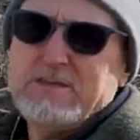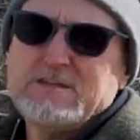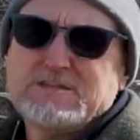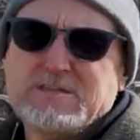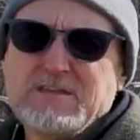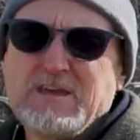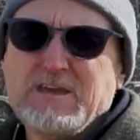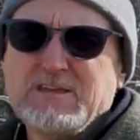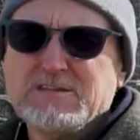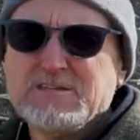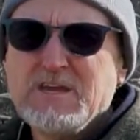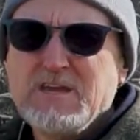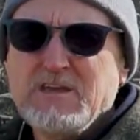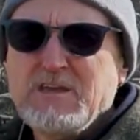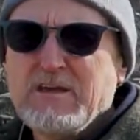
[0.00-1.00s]
these things,
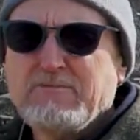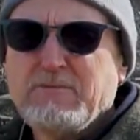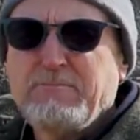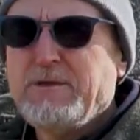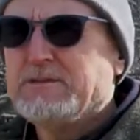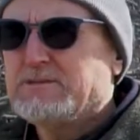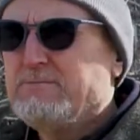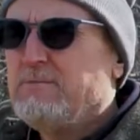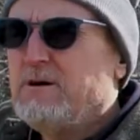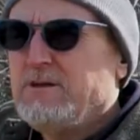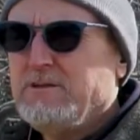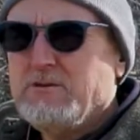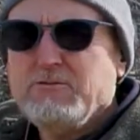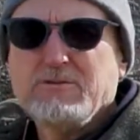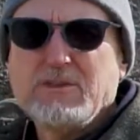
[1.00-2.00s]
you have the peace of
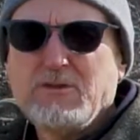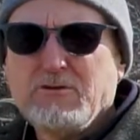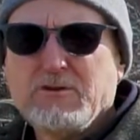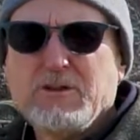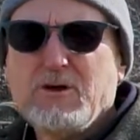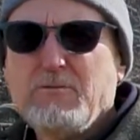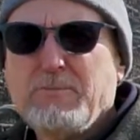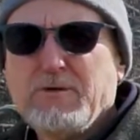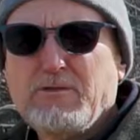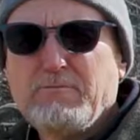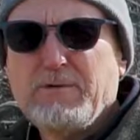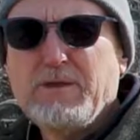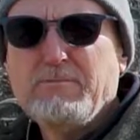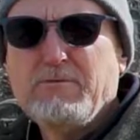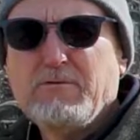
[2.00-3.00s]
mind knowing that you can help other
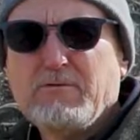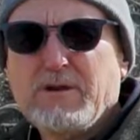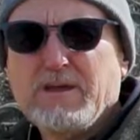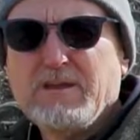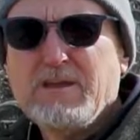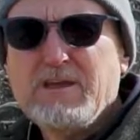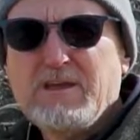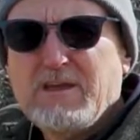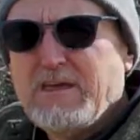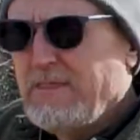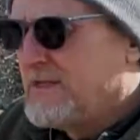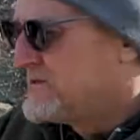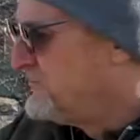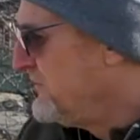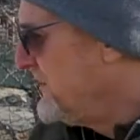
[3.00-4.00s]
people, right? And that's